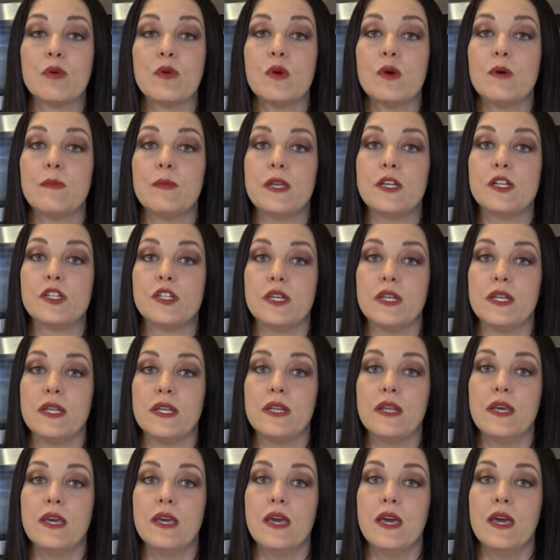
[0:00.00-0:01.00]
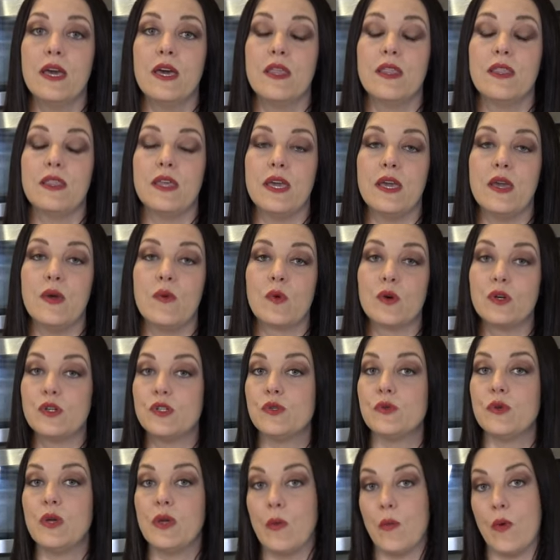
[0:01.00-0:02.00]
Prohibition, they
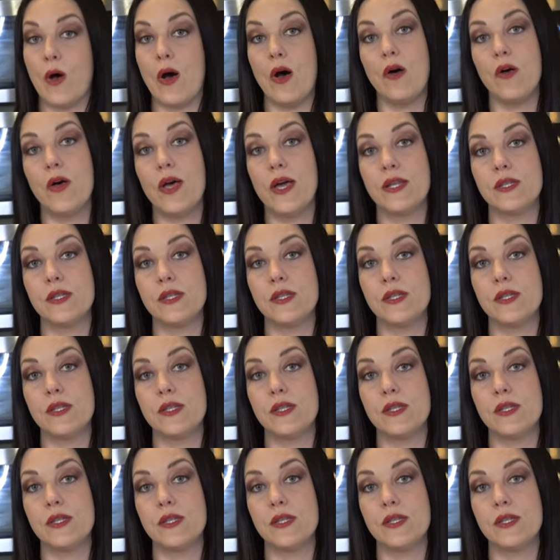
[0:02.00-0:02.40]
weren't doing well,